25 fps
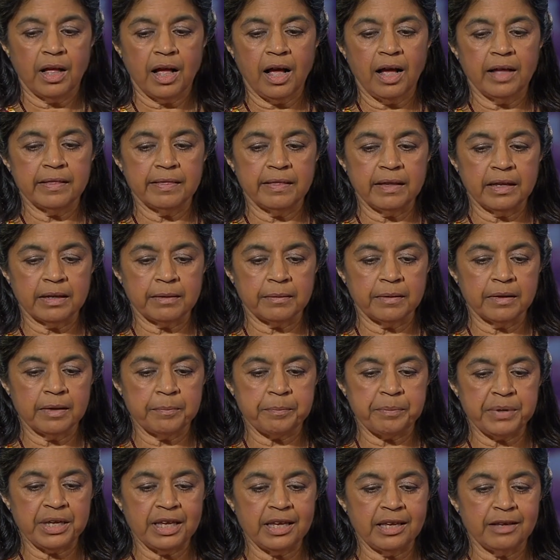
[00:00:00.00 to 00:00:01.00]
I think,
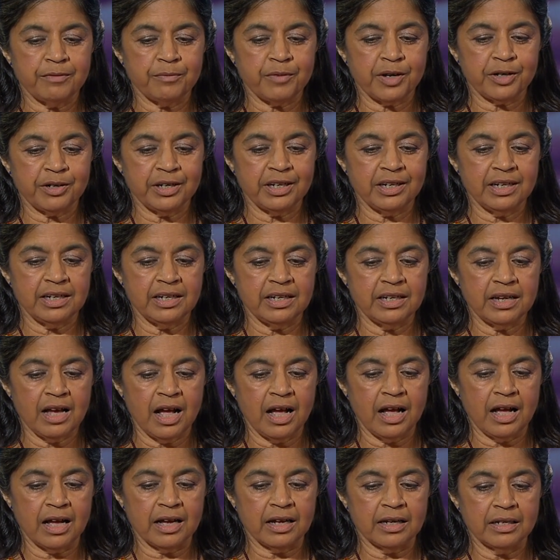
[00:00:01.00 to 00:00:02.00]
being very,
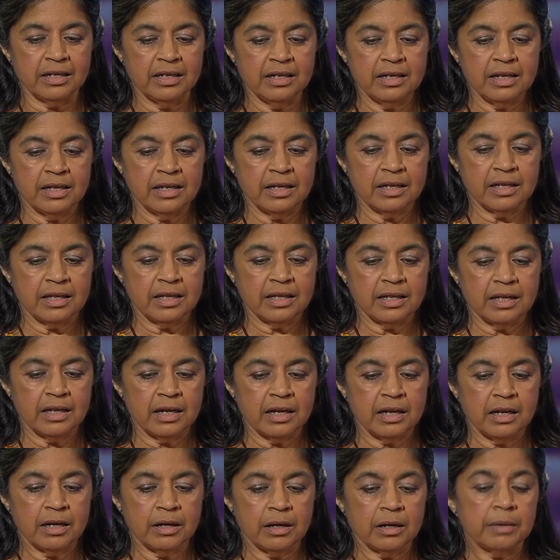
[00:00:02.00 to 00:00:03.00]

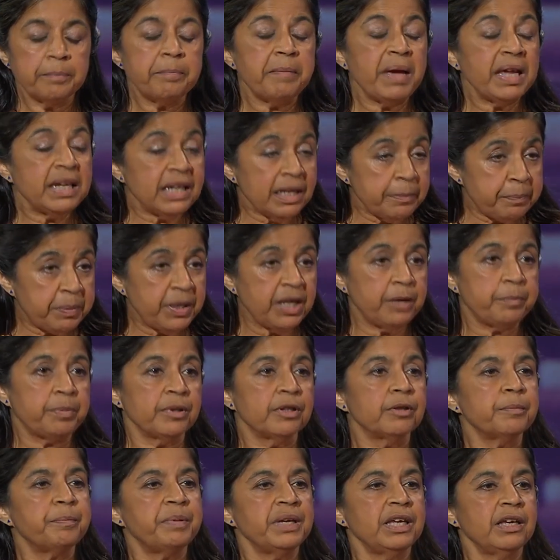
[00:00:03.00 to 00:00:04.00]
many
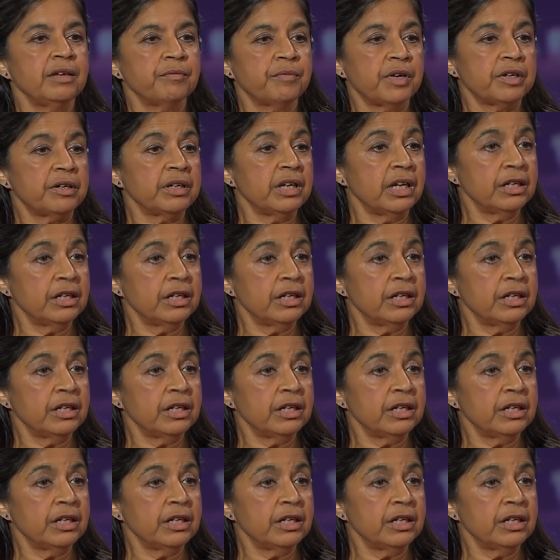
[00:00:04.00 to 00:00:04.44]
people being very